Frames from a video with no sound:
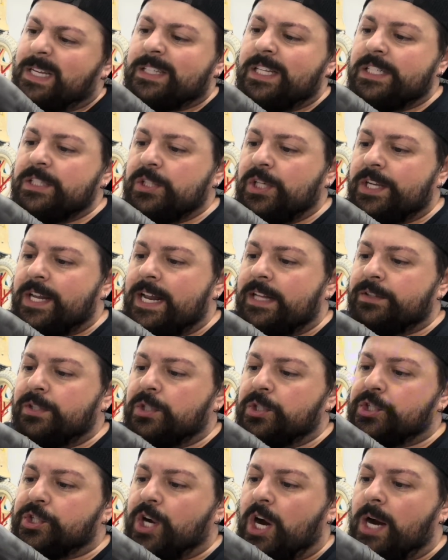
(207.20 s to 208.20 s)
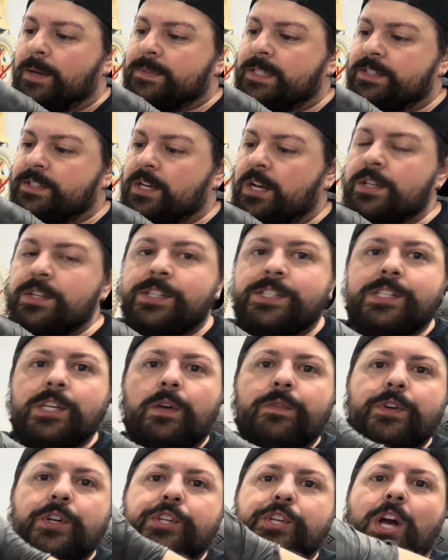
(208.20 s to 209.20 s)
like looking at little charms. Here's another
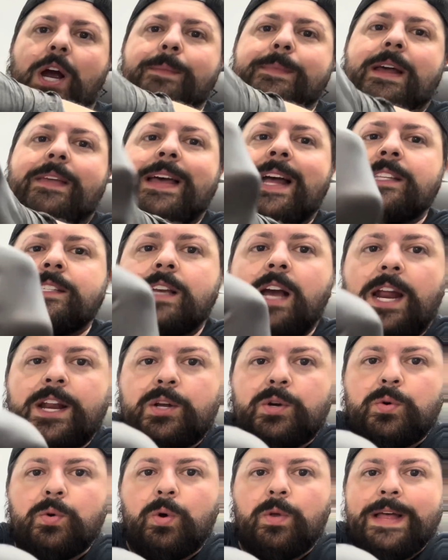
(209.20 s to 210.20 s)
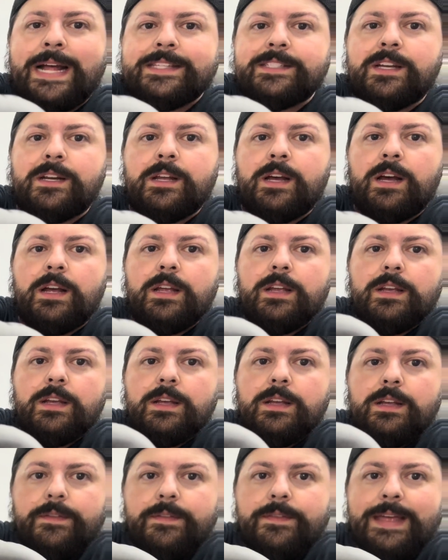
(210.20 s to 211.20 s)
silver charm. Now that's kind of cool. That's gonna
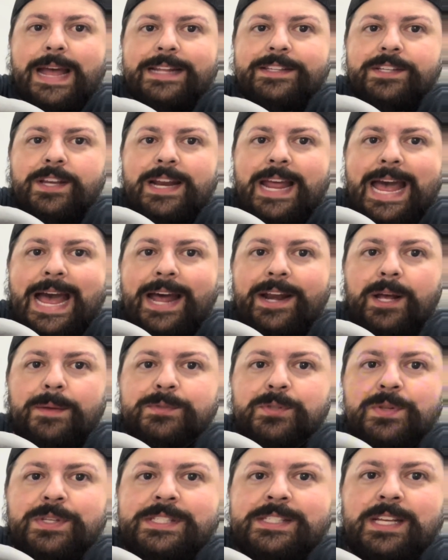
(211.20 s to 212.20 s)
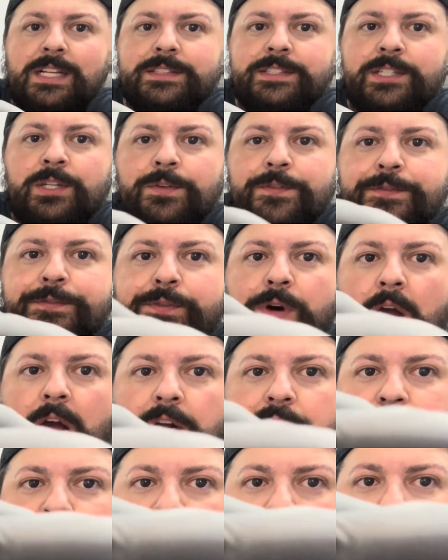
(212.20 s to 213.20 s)
add up. So this is a little
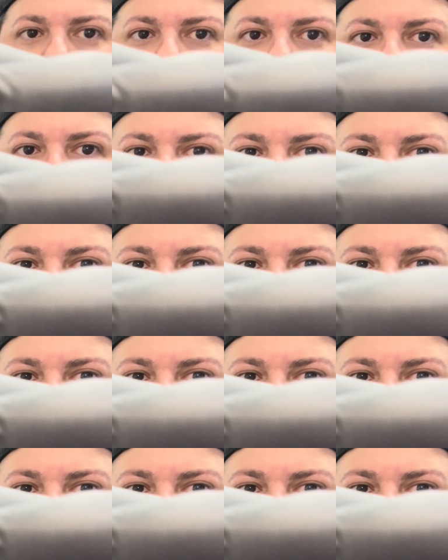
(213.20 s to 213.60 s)
frog charm right